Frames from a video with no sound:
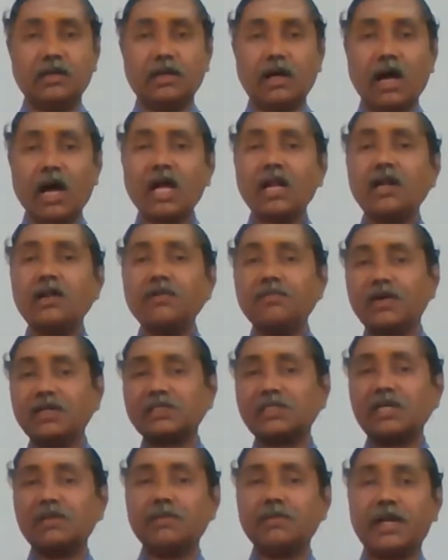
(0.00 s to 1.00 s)
or the
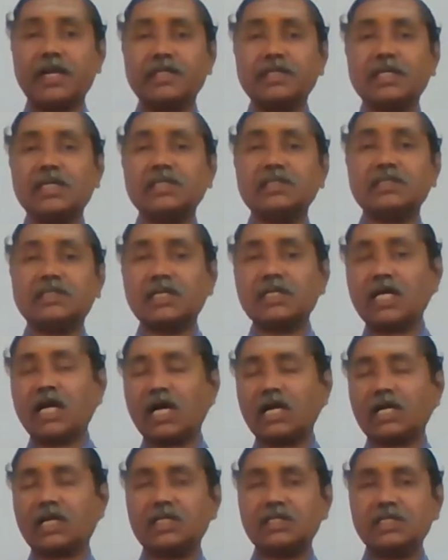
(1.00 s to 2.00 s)
functional manager inside the
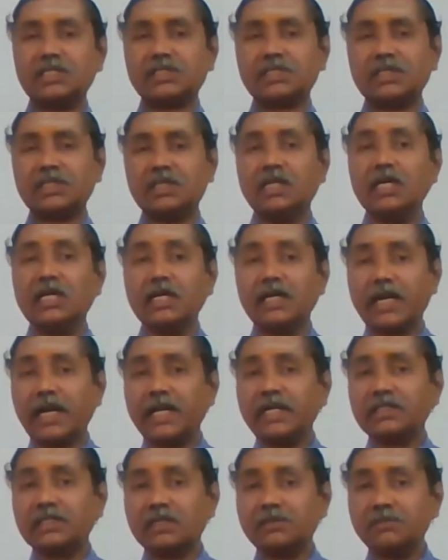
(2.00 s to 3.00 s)
organization,
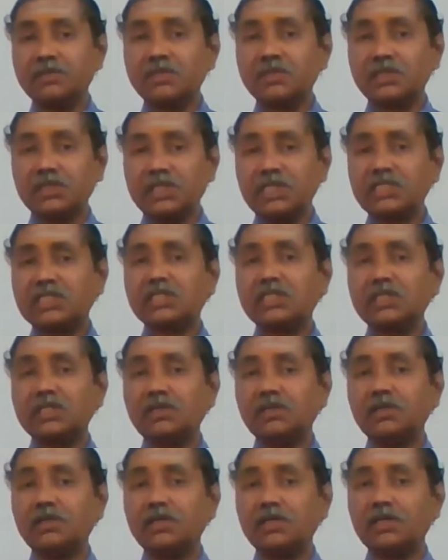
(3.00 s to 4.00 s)
right? That means each
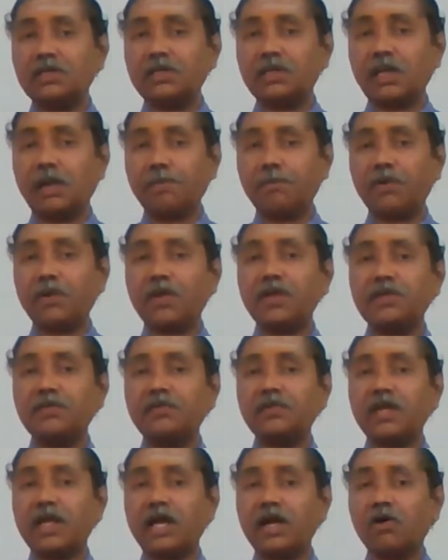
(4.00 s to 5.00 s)
employee
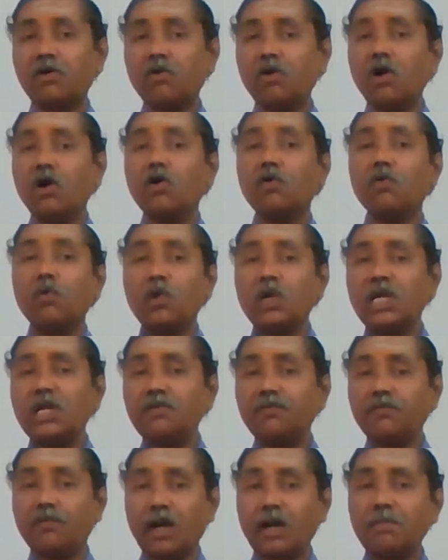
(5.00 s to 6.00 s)
will have
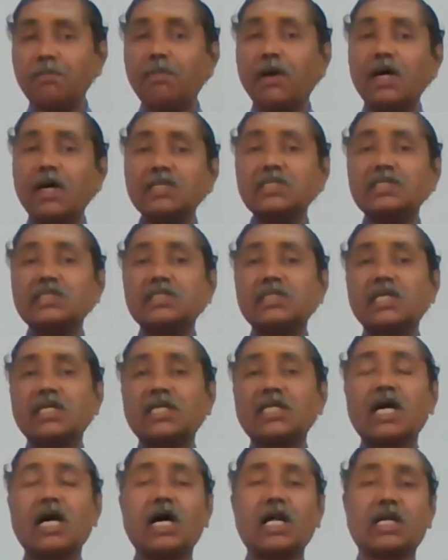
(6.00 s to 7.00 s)
only one boss
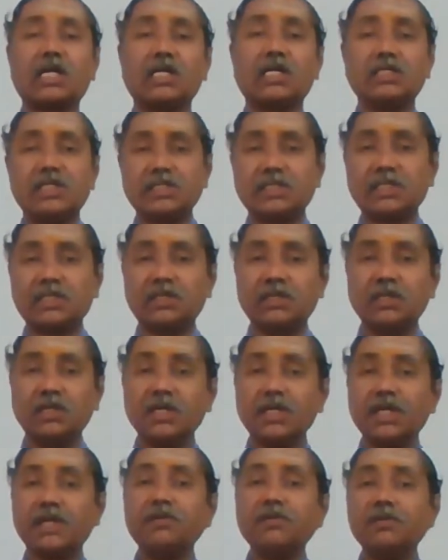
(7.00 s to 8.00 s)
inside the organization.
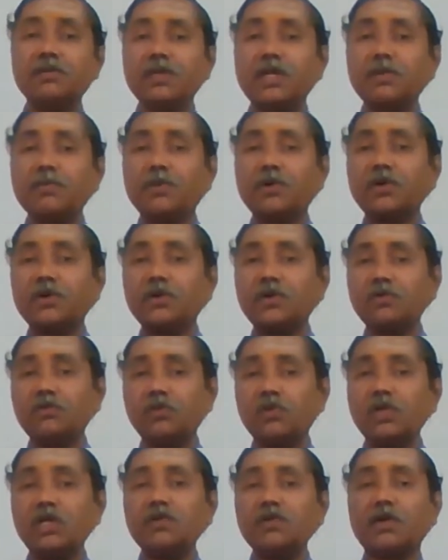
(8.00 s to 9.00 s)
He will be reporting to
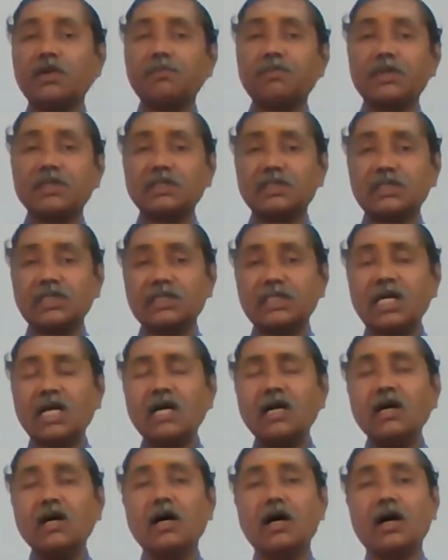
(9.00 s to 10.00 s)
only one person in
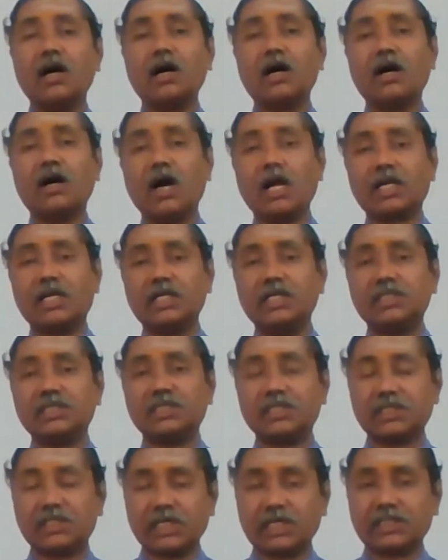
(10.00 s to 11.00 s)
the
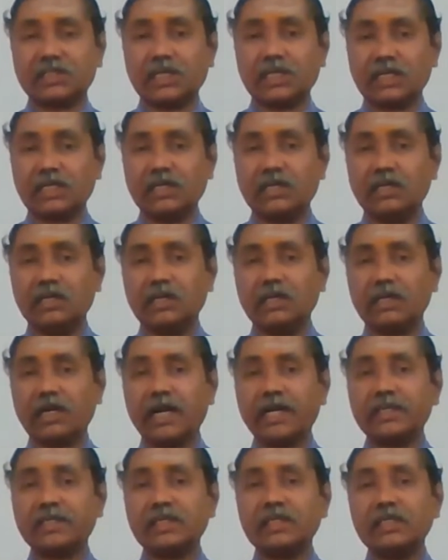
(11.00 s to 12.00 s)
organization structure,
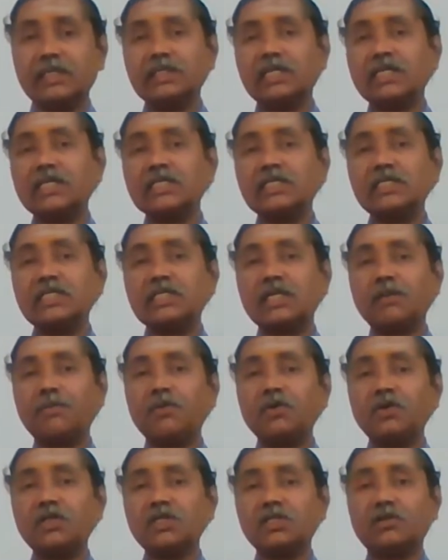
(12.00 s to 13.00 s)
right? That is
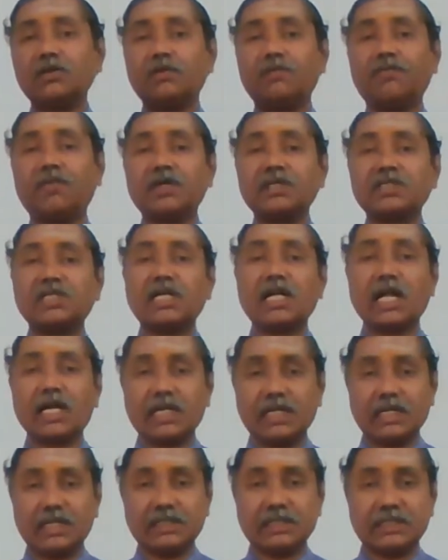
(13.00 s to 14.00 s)
about the functional
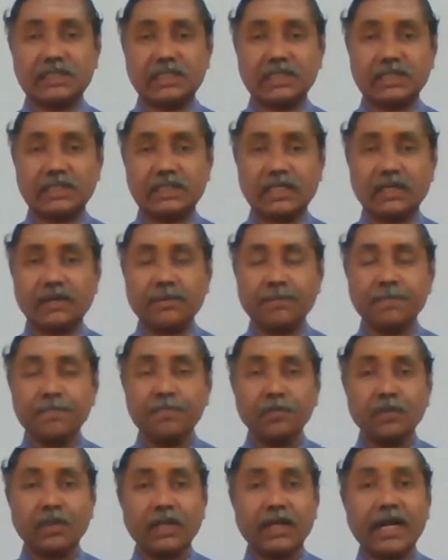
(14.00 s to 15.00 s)
organization structure,
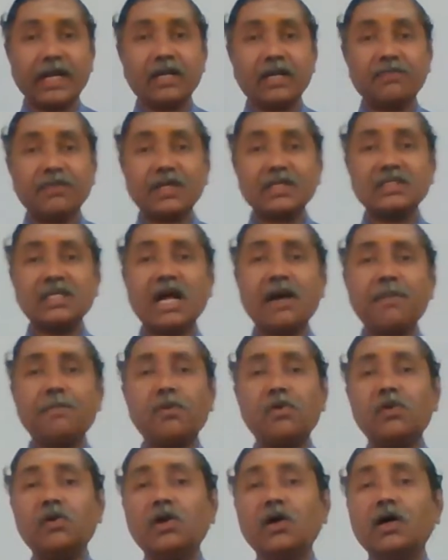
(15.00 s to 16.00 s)
right? For
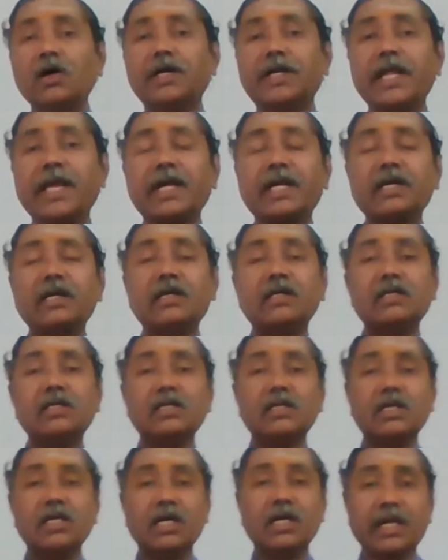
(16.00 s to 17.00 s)
example, take
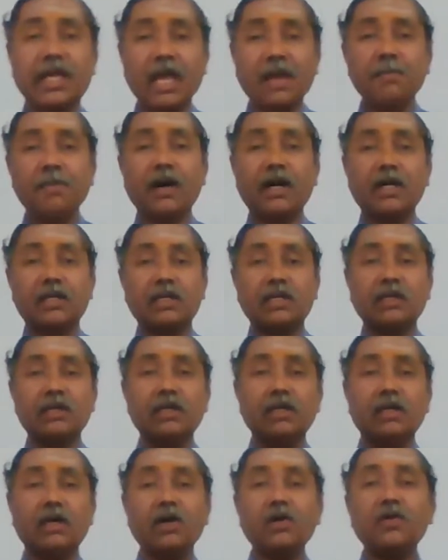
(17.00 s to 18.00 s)
Kmart.
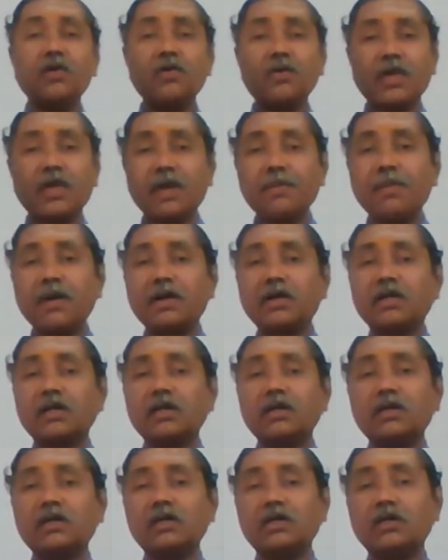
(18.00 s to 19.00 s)
Kmart,
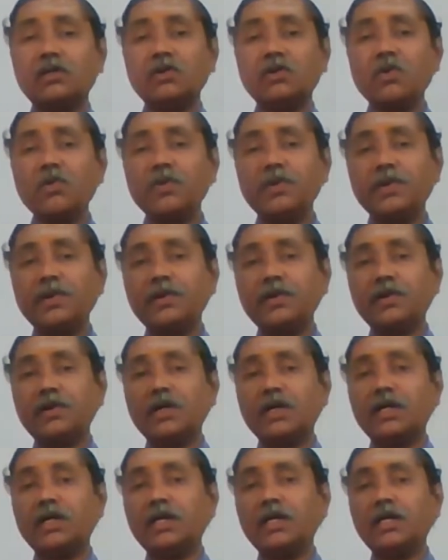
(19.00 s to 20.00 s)

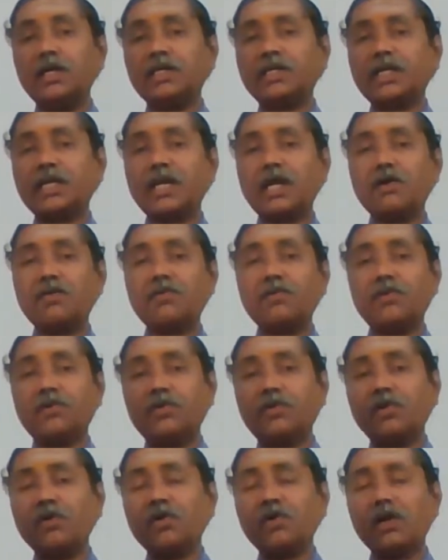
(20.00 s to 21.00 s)
it can
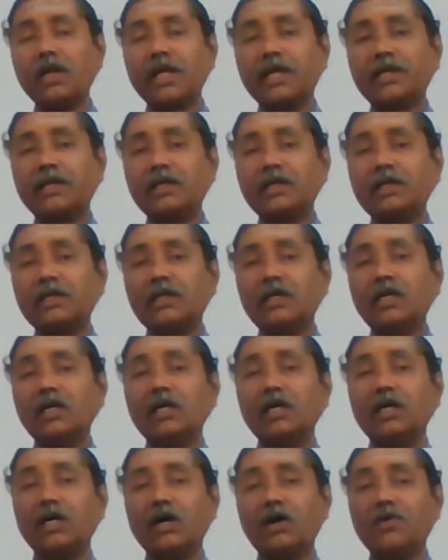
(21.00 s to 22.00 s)
have,
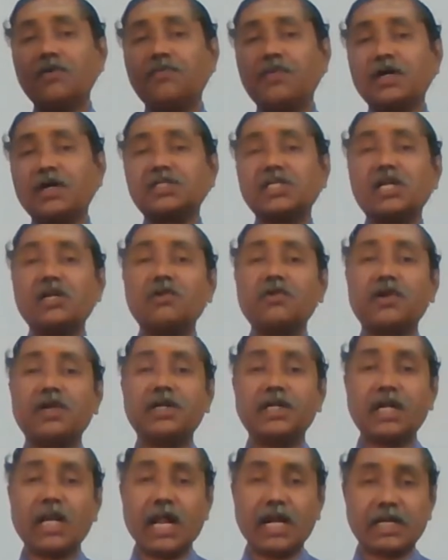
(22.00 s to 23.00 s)
functional
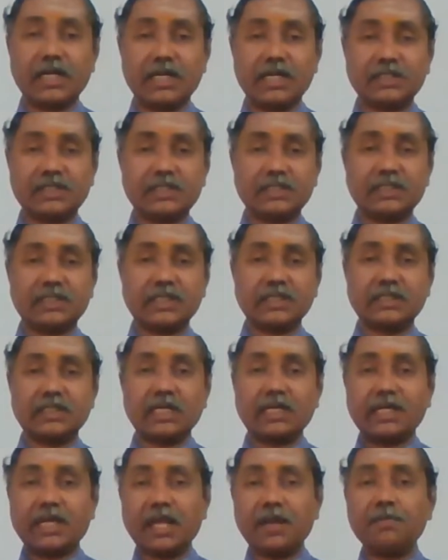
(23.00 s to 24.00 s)
oriented organization
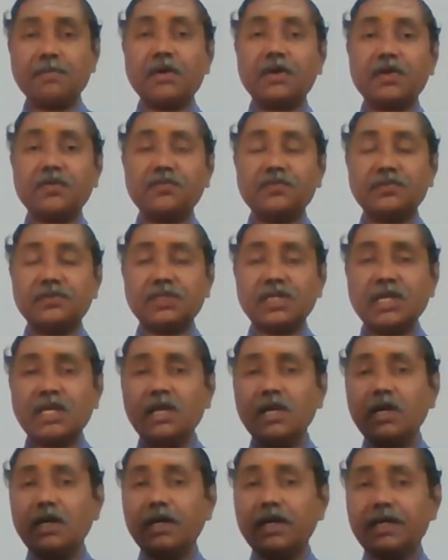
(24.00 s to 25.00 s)
structure. Kmart, if you
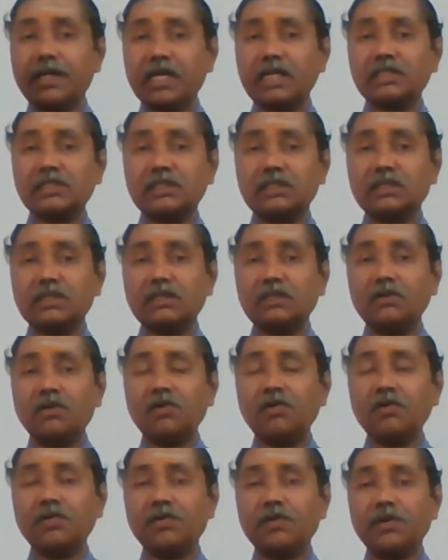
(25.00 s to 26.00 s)
see, it has,
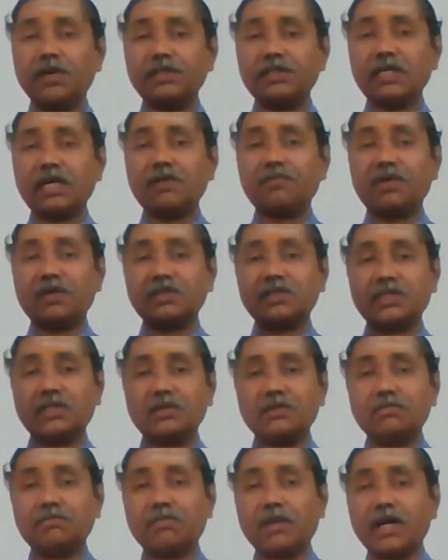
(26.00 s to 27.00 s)
HR
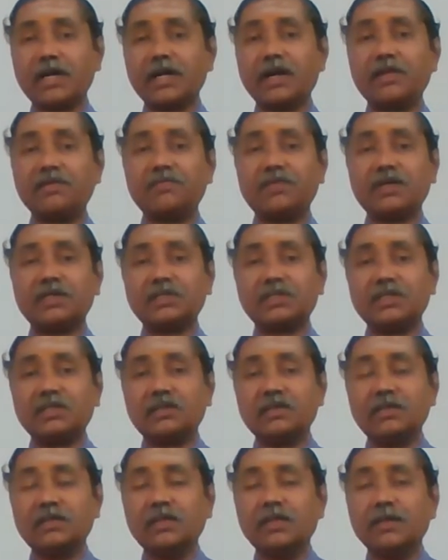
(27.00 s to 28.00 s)
function, marketing
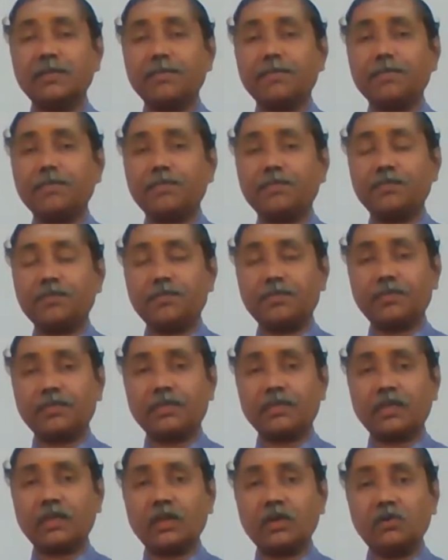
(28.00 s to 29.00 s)
function,
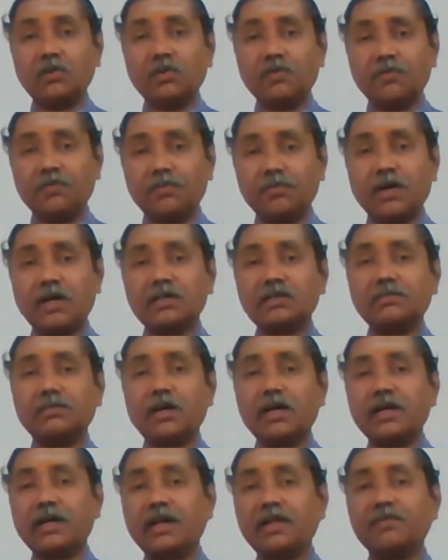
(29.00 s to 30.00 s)

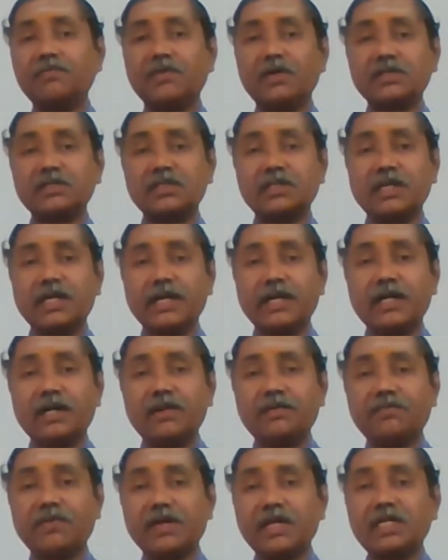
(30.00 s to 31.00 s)
marketing function head,
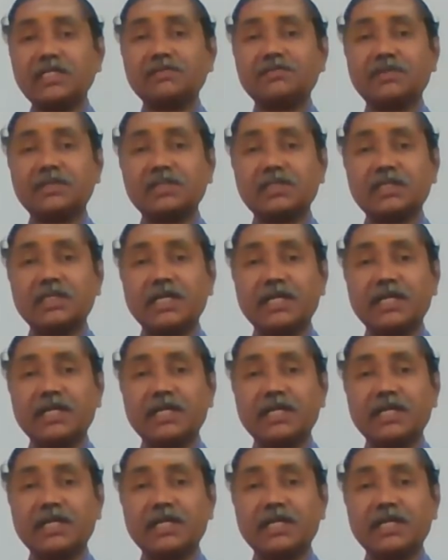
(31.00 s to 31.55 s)
finance function